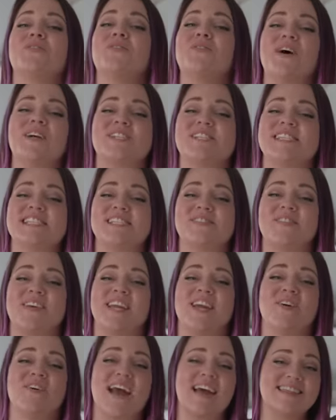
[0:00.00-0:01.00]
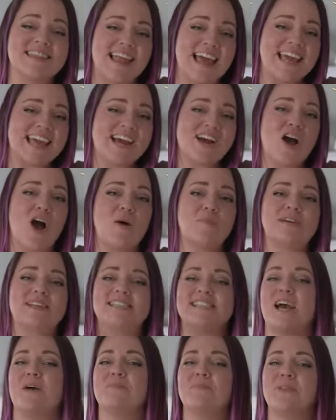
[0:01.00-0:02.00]
for watching this video and like and
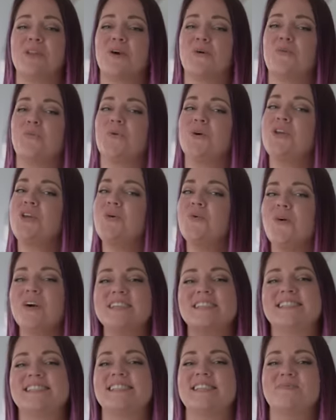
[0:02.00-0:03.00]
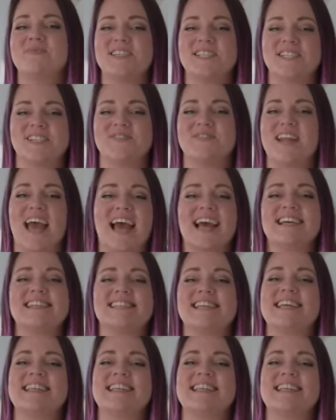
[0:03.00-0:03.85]
comment down below what you want to see me do next.